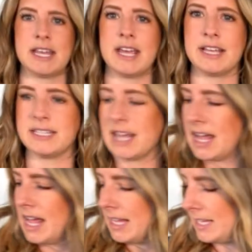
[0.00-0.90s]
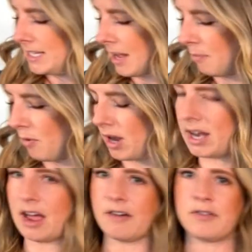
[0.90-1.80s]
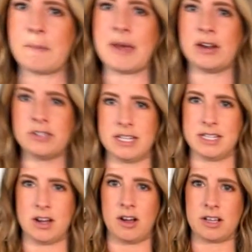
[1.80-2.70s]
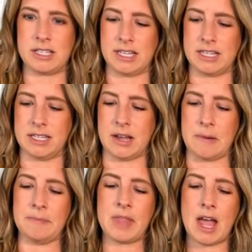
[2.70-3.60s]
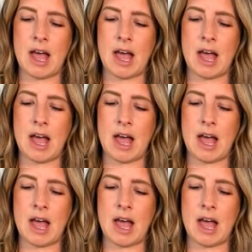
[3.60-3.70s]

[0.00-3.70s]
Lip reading: is step one of the metal detox system.